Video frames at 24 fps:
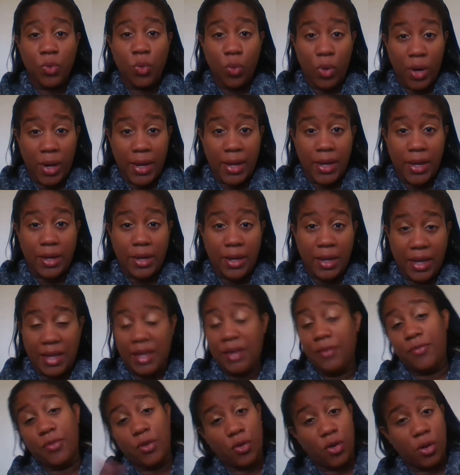Right?
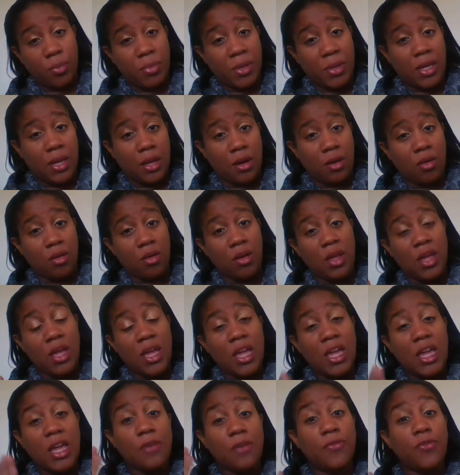If you're a beginner.
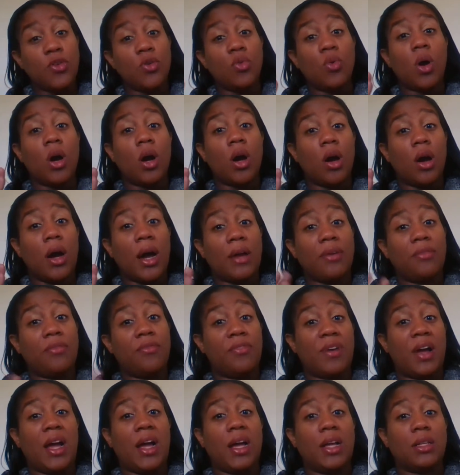If you are
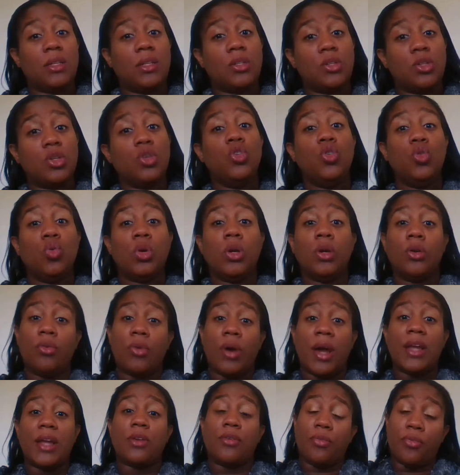advanced, you could
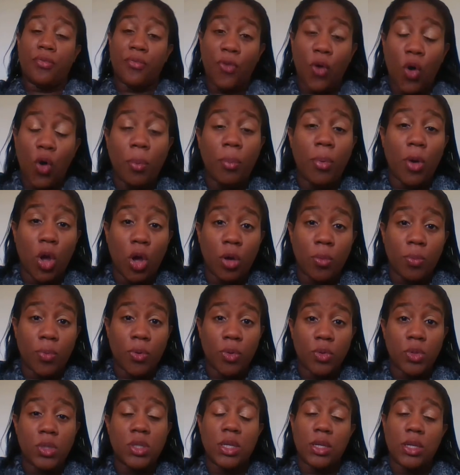write 4 blog
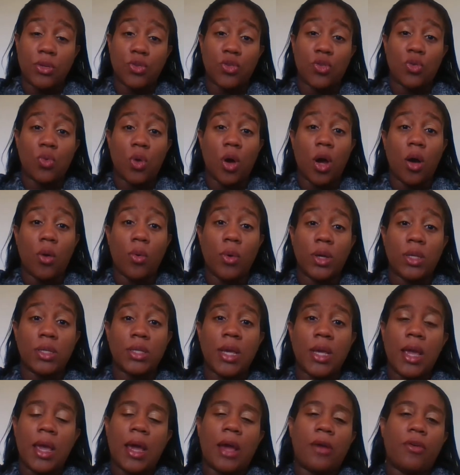posts in 2 hours.
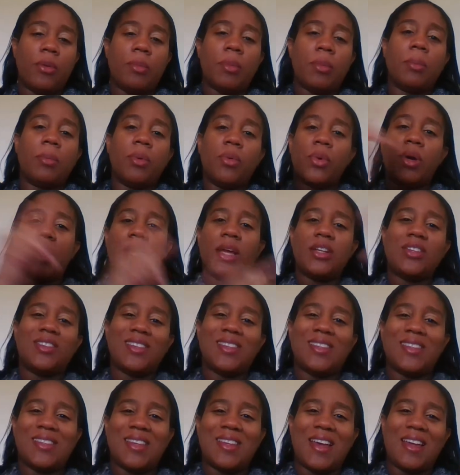And remember what I
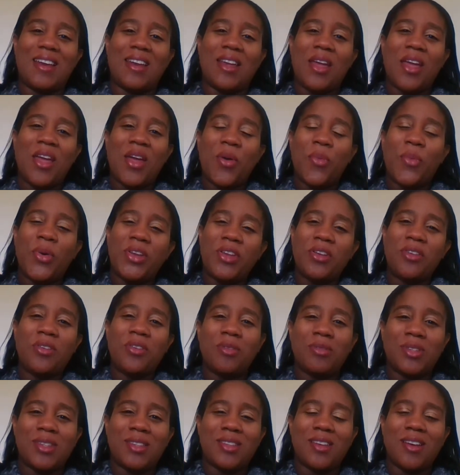just said. When you're
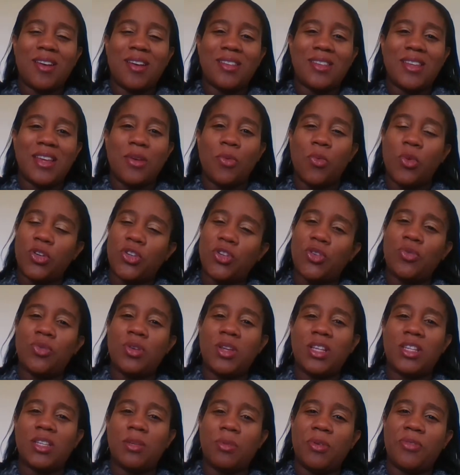now starting, what you
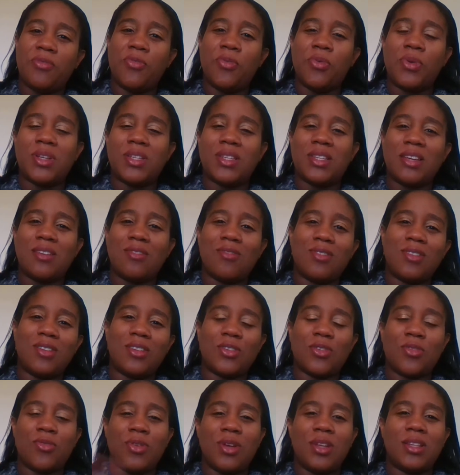need to be focusing on
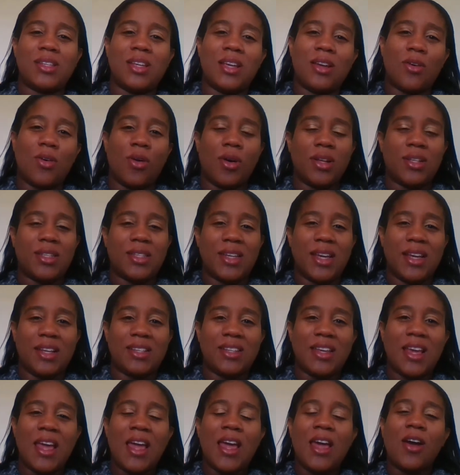is creating
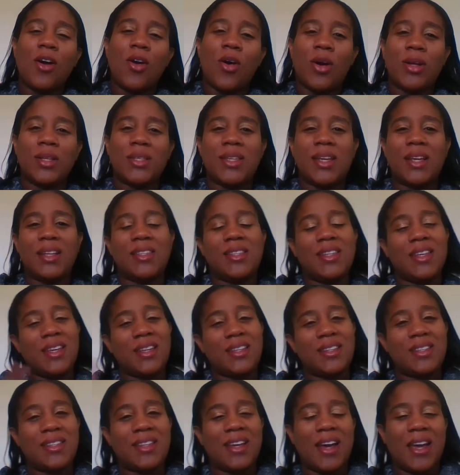content. Content
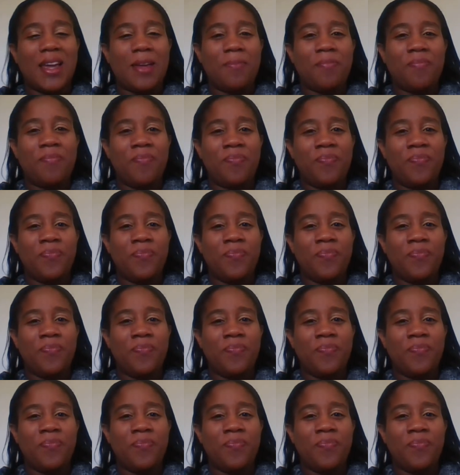takes time.